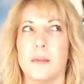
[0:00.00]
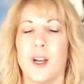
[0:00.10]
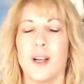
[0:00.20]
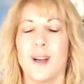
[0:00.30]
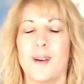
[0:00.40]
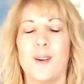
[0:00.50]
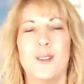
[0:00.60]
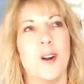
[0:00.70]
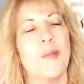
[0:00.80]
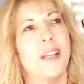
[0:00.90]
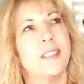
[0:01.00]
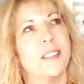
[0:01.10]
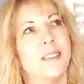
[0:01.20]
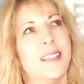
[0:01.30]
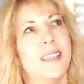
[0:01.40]
Junko. Oh, darn, am I
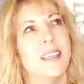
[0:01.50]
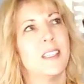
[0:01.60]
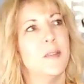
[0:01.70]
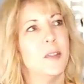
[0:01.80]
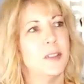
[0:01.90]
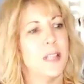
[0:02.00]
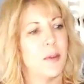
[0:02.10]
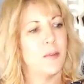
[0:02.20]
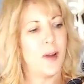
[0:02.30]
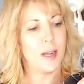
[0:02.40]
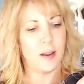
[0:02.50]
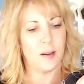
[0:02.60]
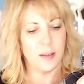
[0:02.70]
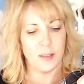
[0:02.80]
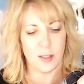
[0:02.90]
confusing that with Funko?